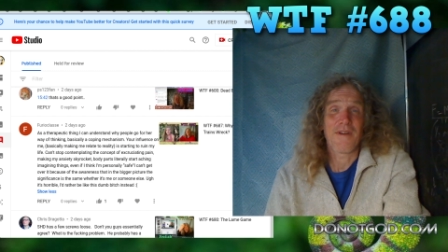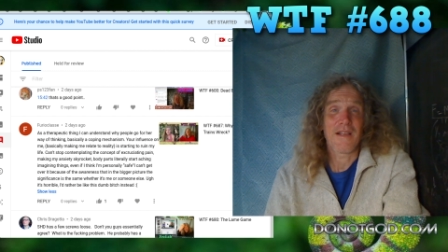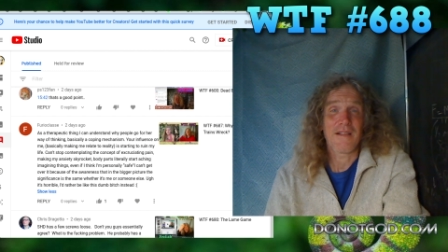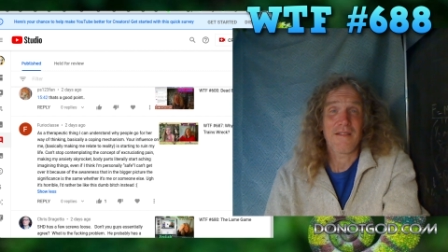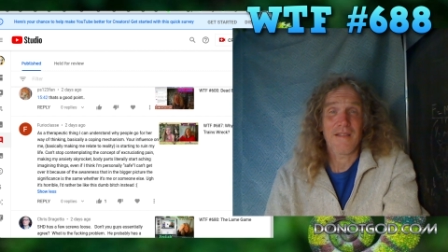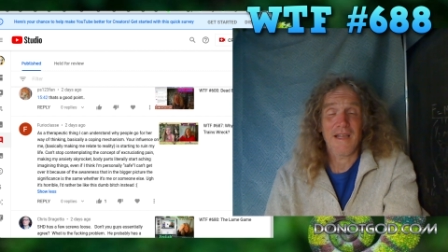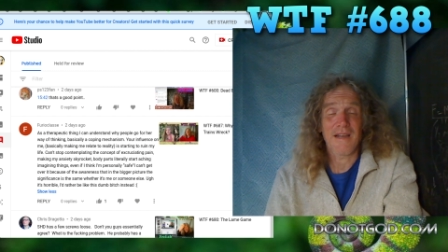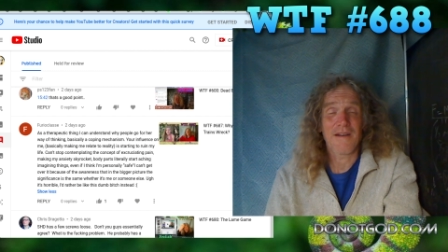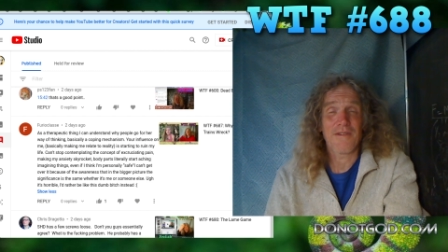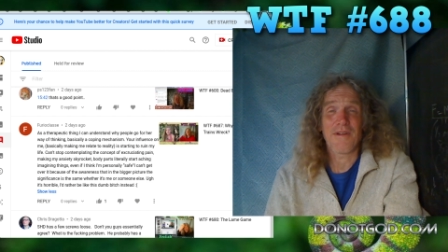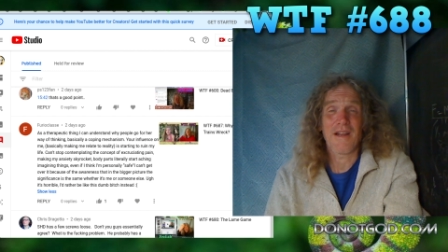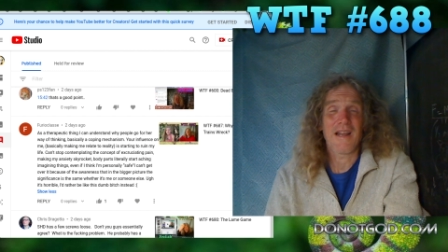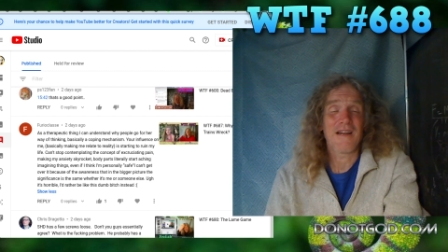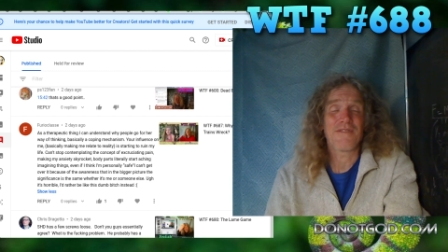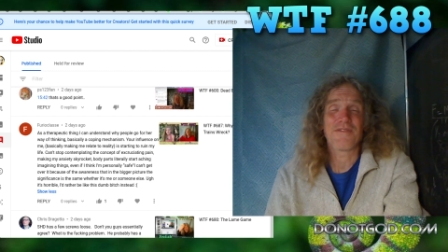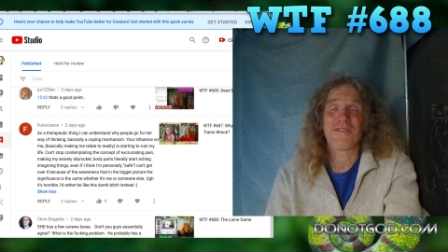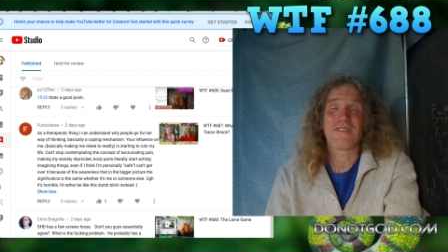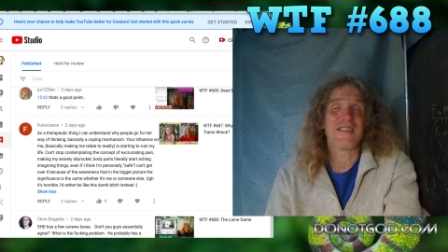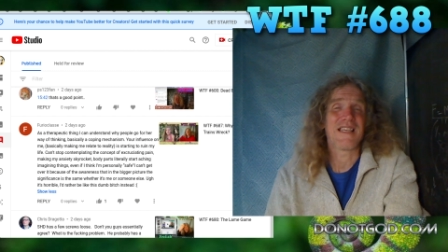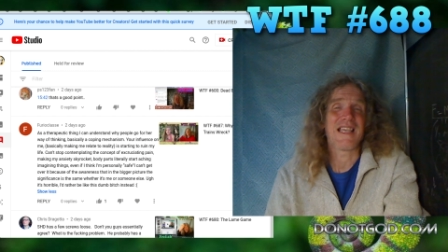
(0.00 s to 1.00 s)
Frankly, I don't
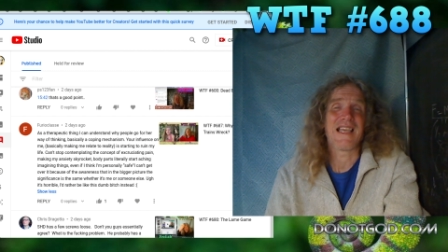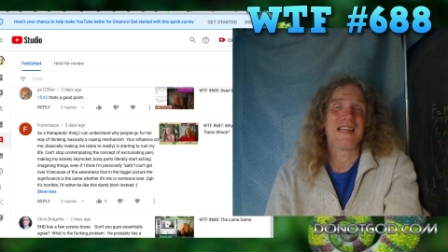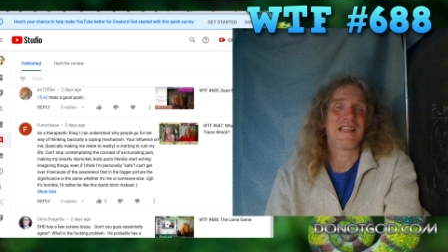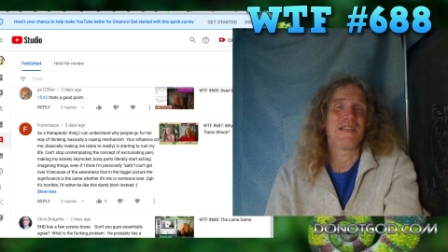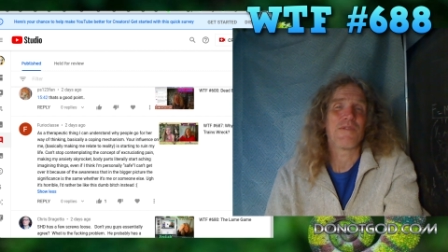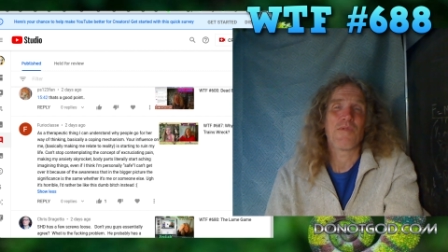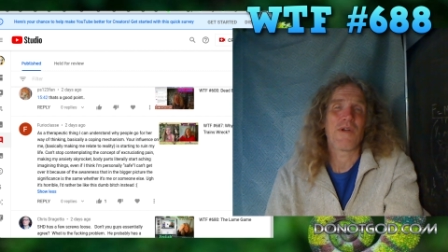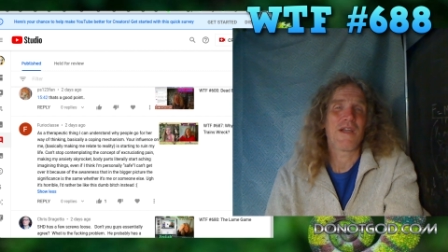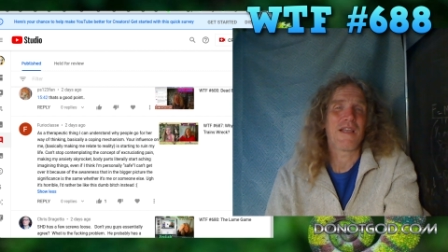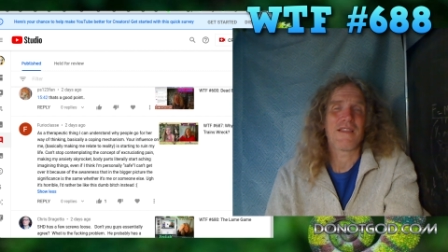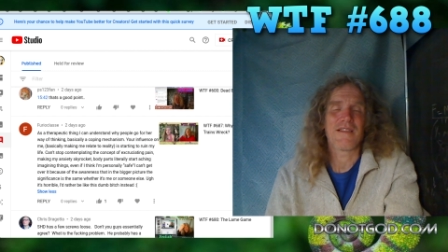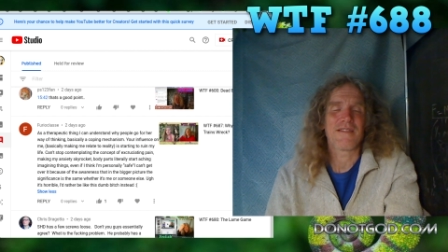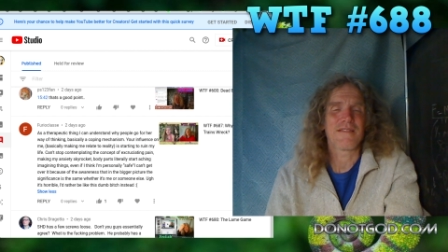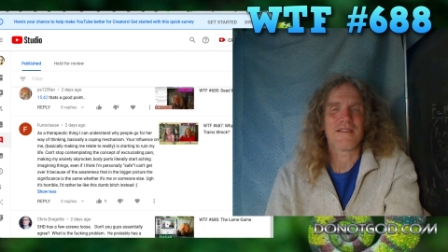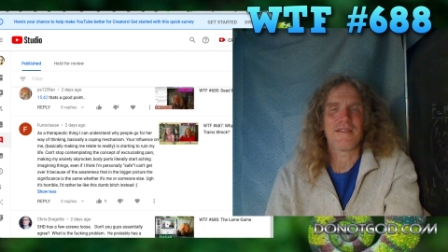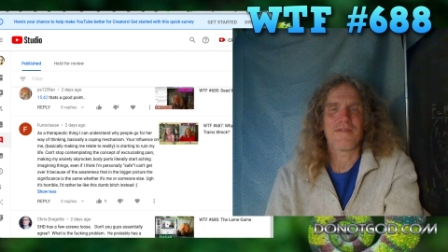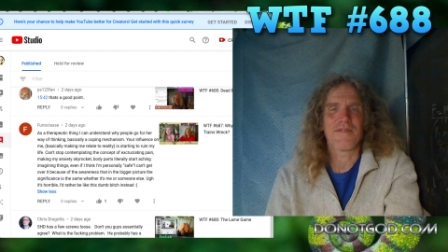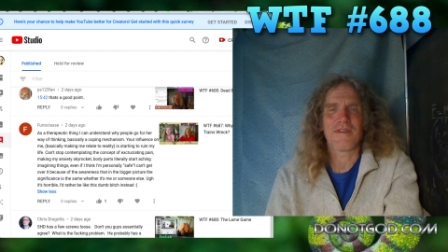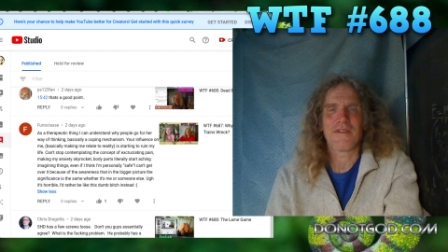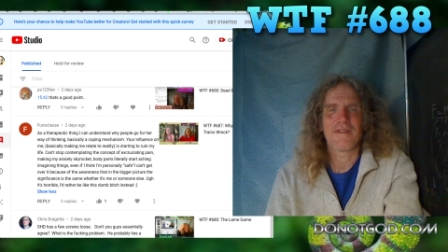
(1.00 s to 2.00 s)
I don't see any way
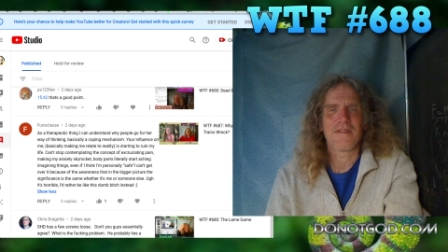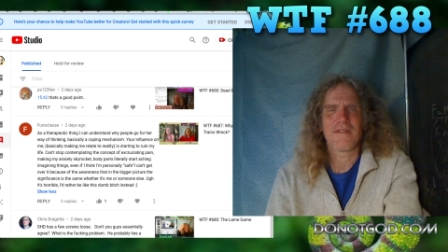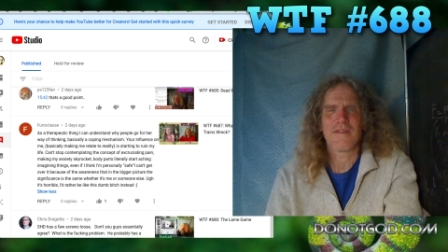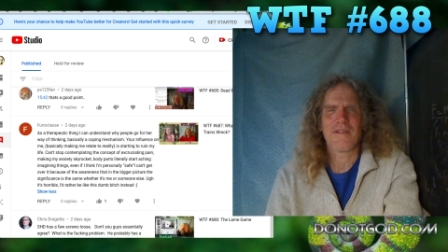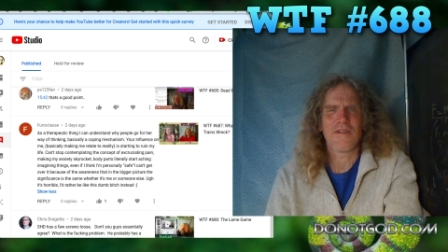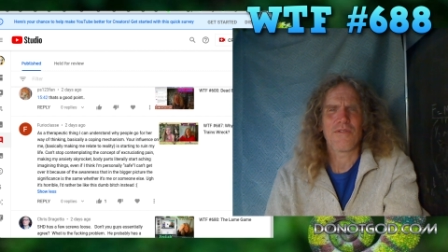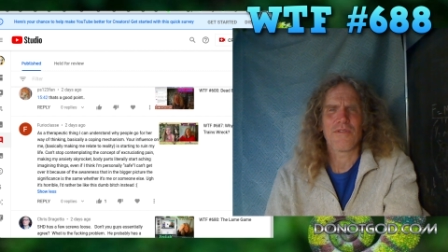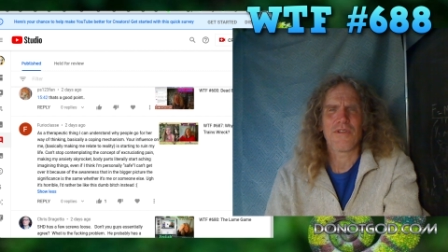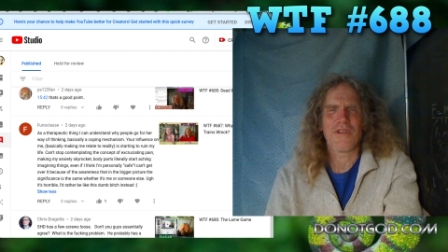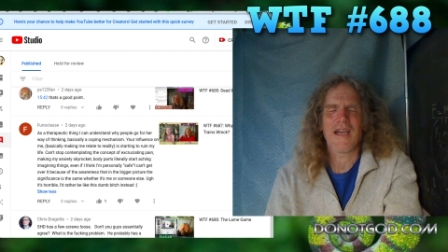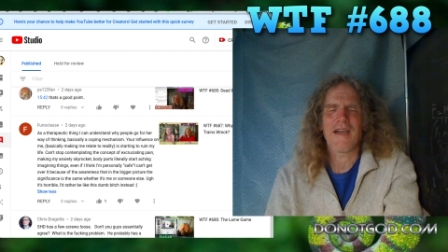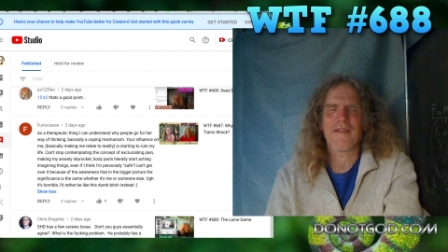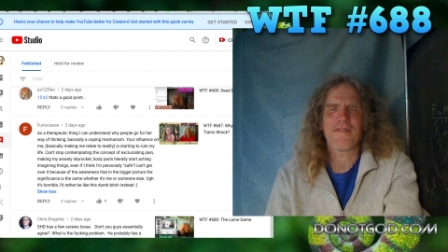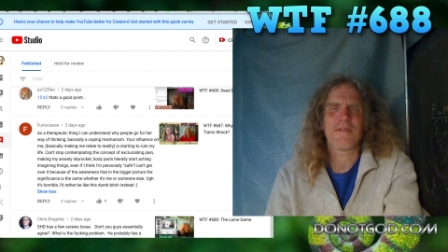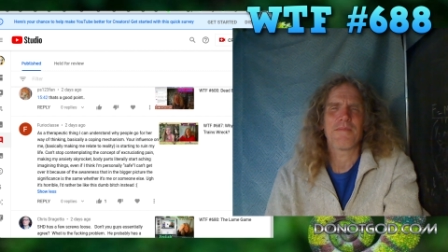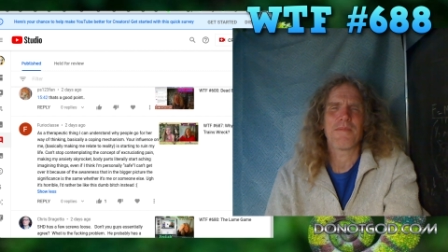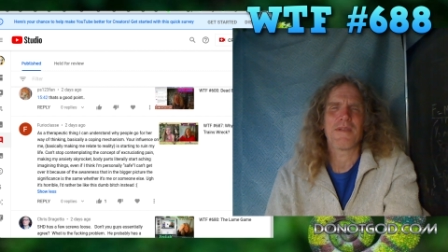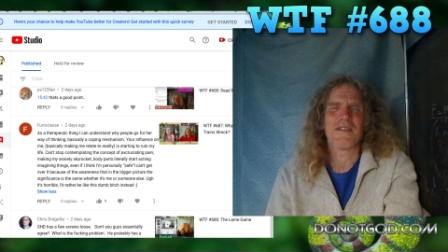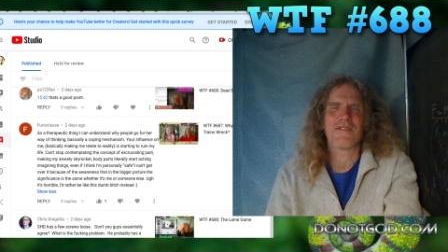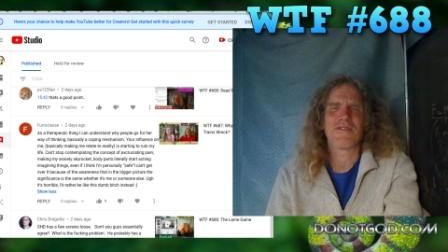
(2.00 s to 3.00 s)
this even you know you
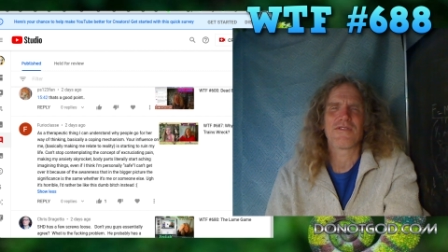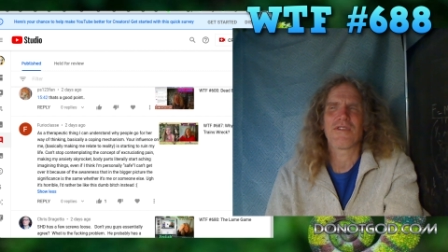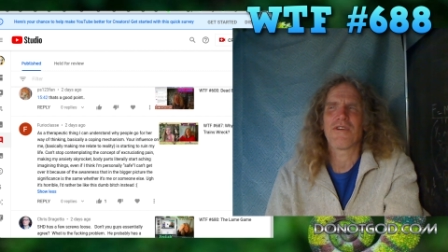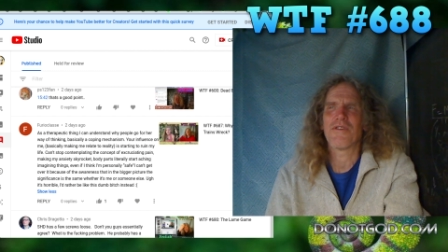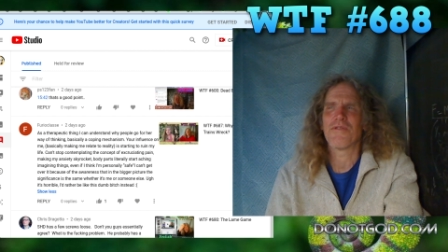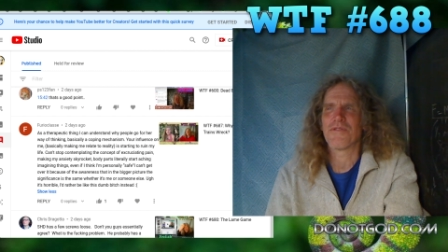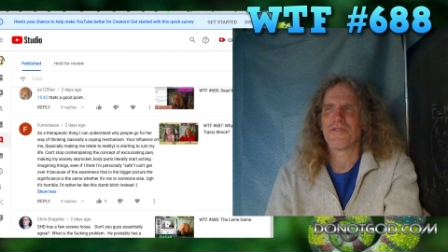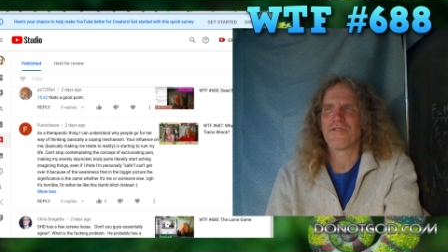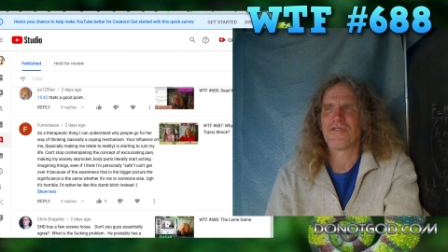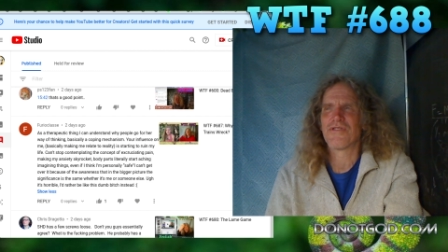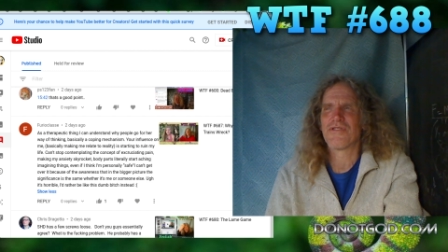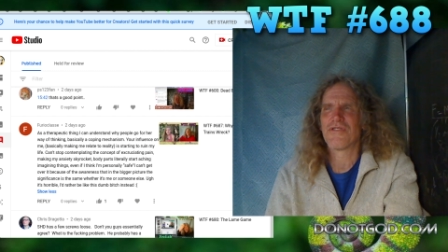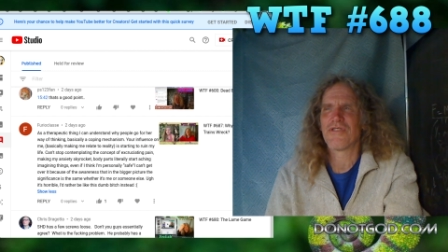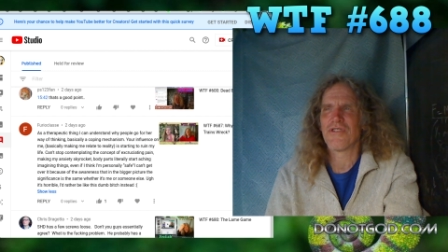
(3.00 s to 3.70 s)
have to be so